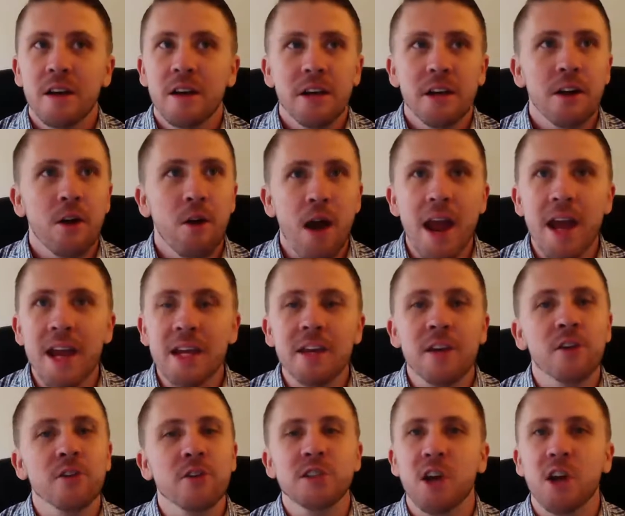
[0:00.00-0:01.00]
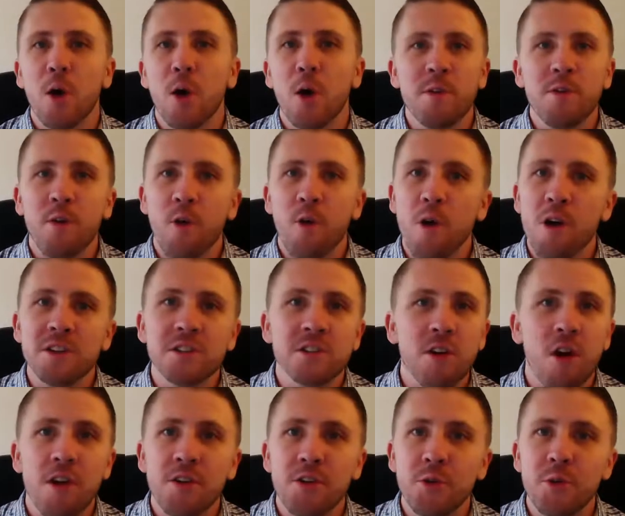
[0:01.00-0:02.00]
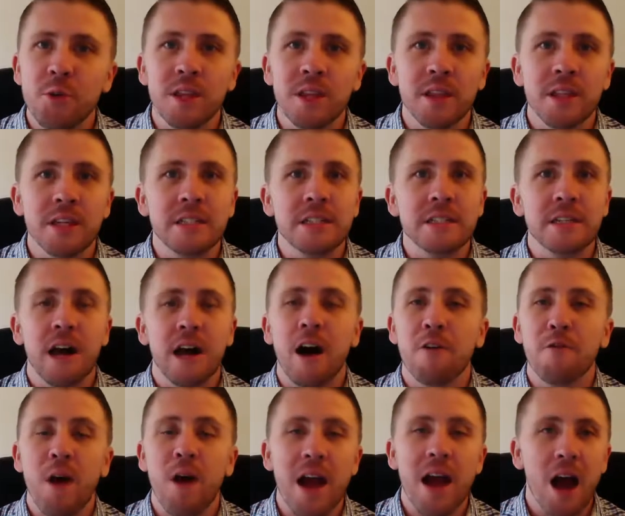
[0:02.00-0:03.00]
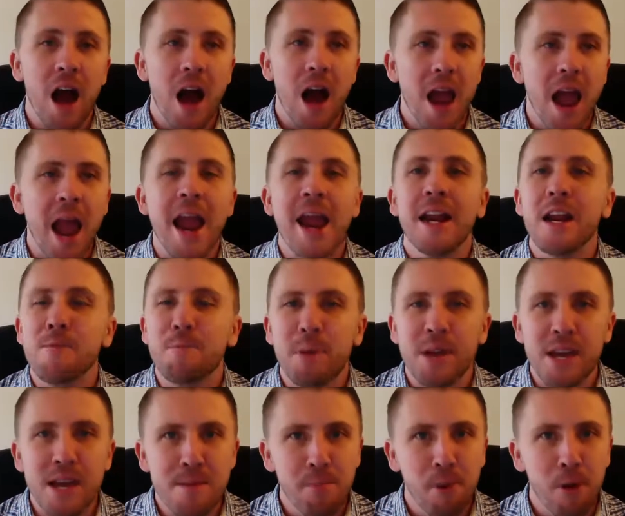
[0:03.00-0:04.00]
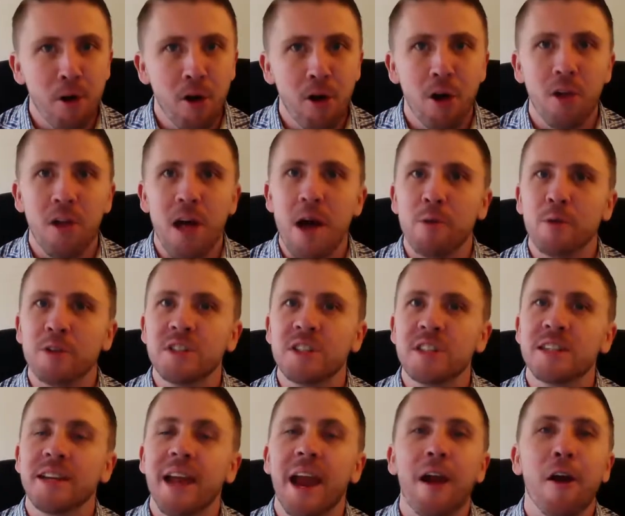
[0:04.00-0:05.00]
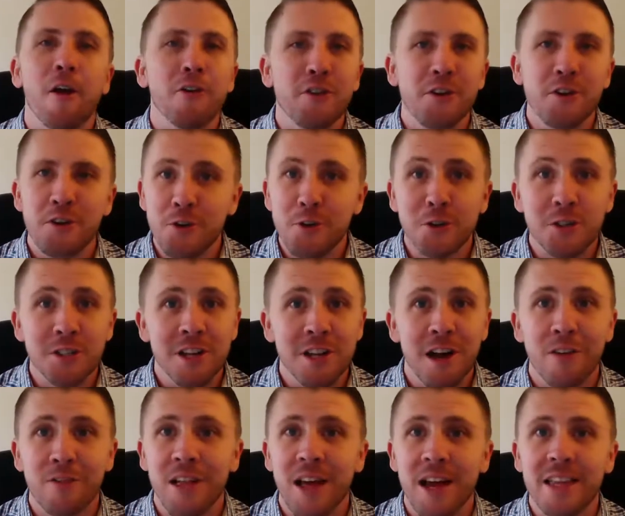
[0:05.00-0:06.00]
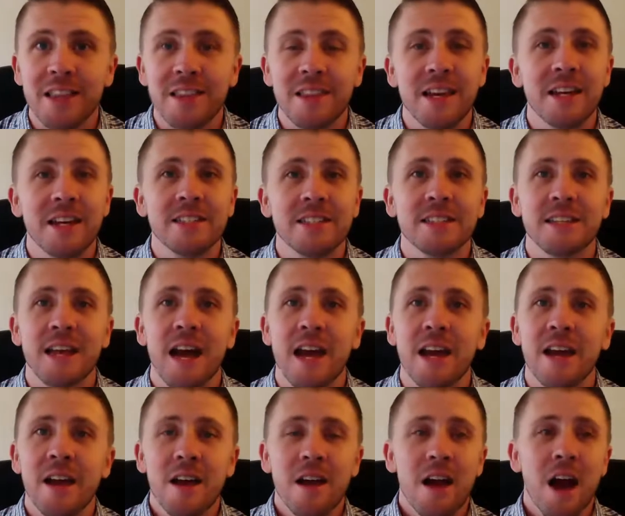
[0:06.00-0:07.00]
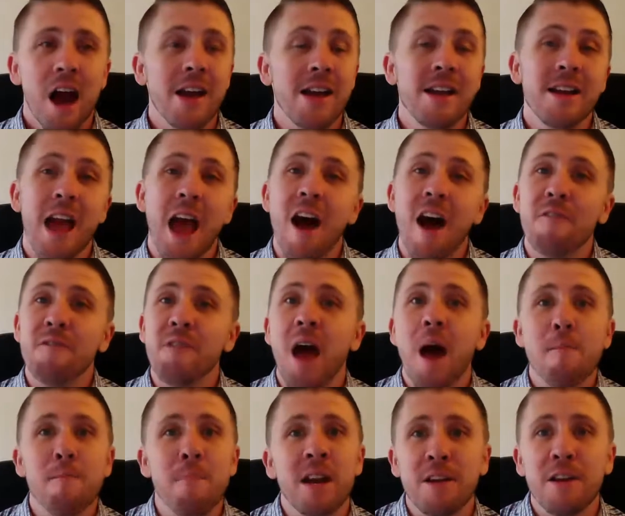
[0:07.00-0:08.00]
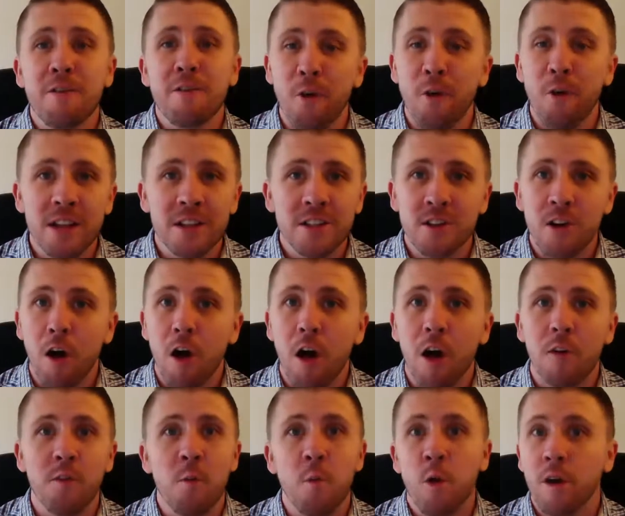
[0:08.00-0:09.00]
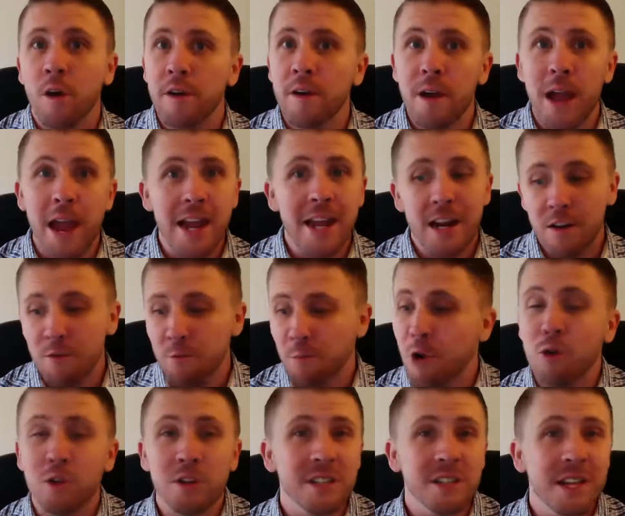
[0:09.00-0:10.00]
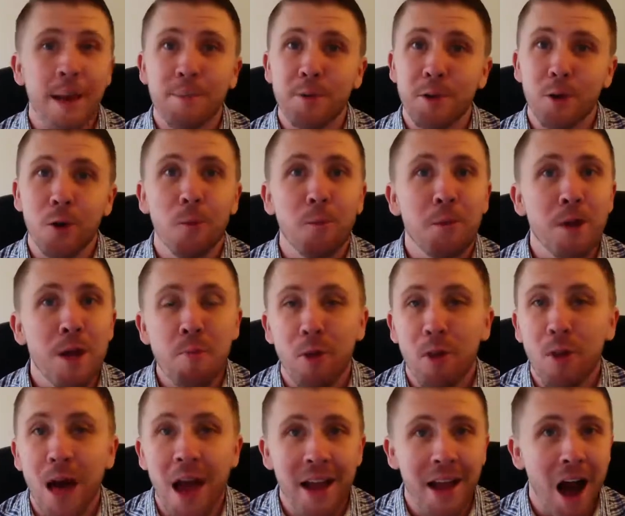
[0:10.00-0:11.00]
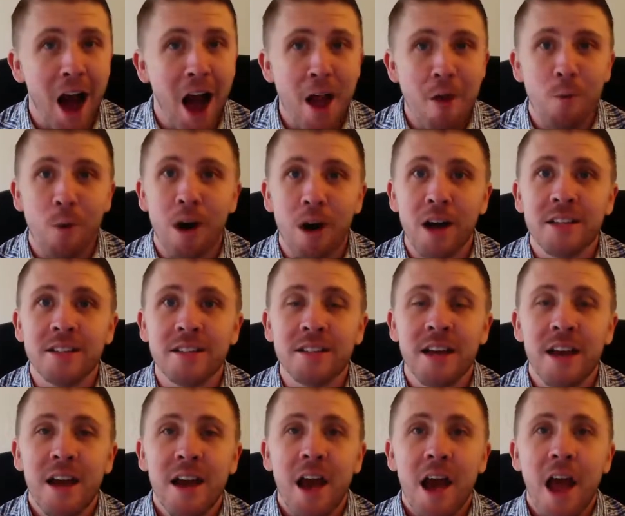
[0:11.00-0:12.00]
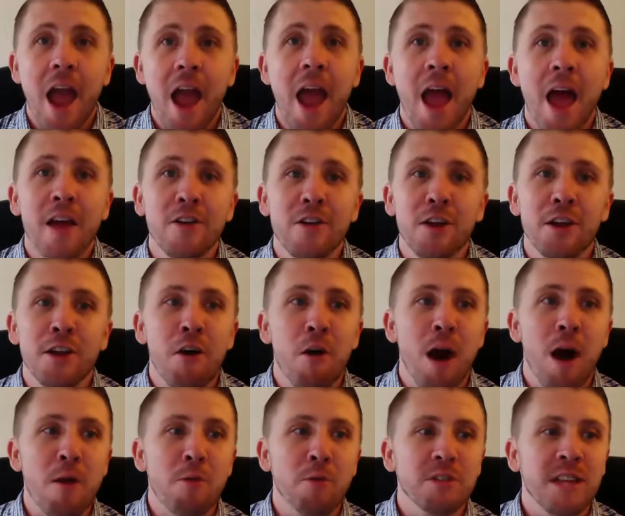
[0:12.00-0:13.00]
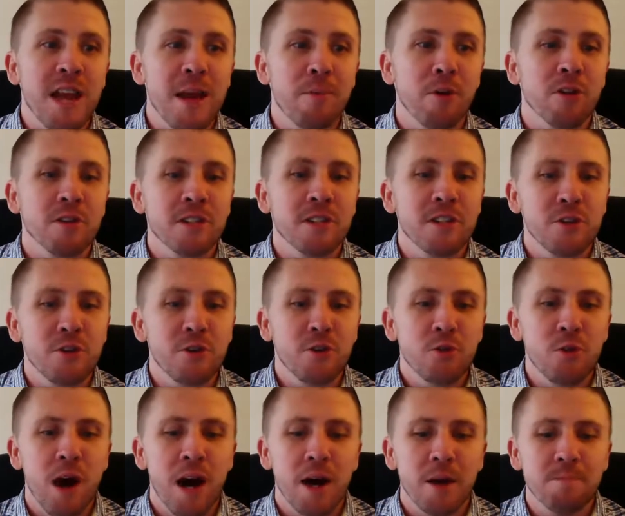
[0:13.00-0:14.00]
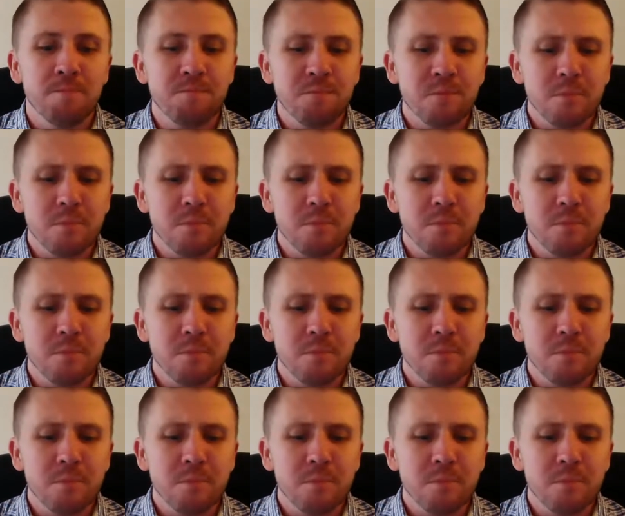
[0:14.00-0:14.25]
you know, 8 years ago before I started doing this stuff, I hated people. I was scared to do stuff like this. I didn't have that many friends, and all of them were negative, broke, skeptical people like I was. And, you know, I was able to